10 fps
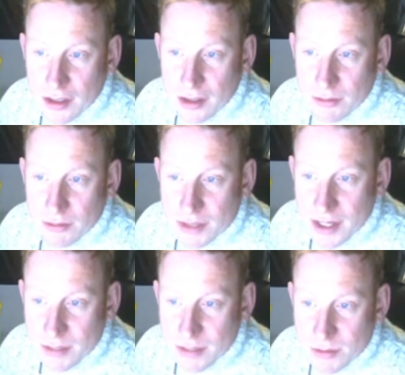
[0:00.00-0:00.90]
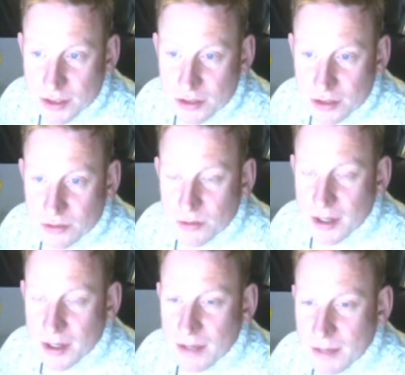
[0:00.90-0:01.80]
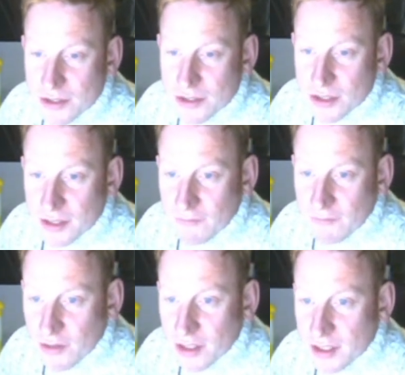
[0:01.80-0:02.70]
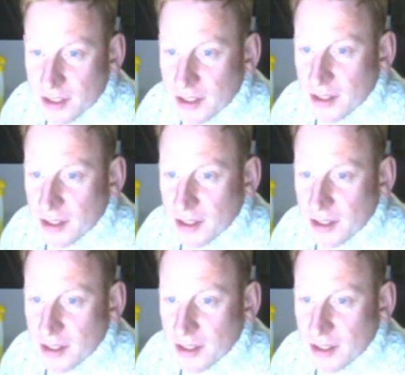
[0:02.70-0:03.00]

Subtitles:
I was unable to actually fully